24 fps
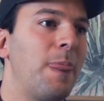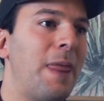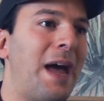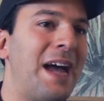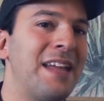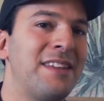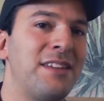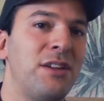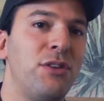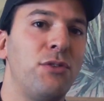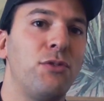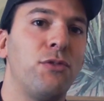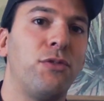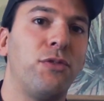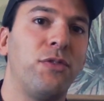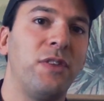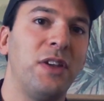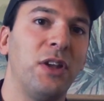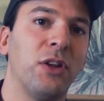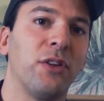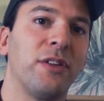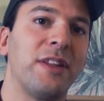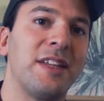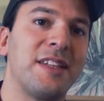I didn't
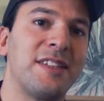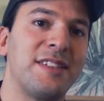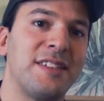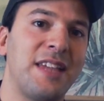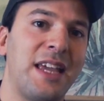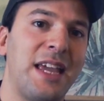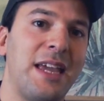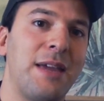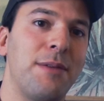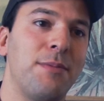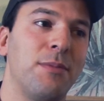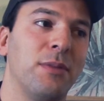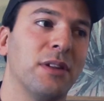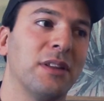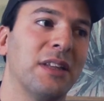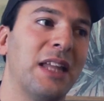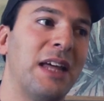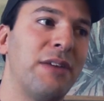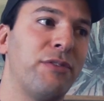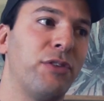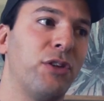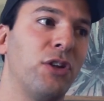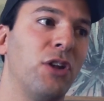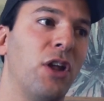feel the same
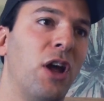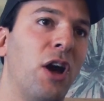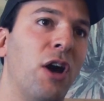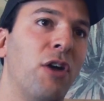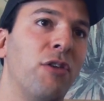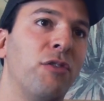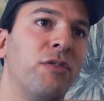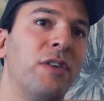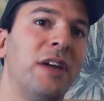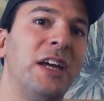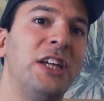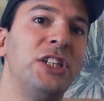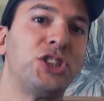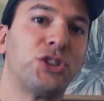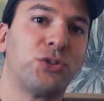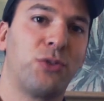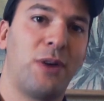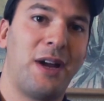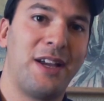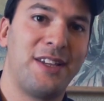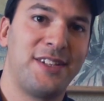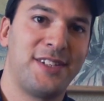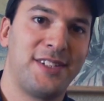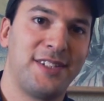level of
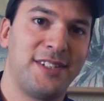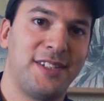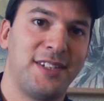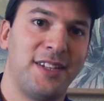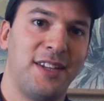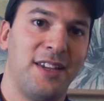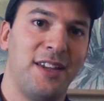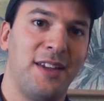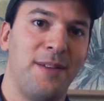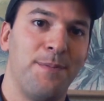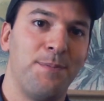interest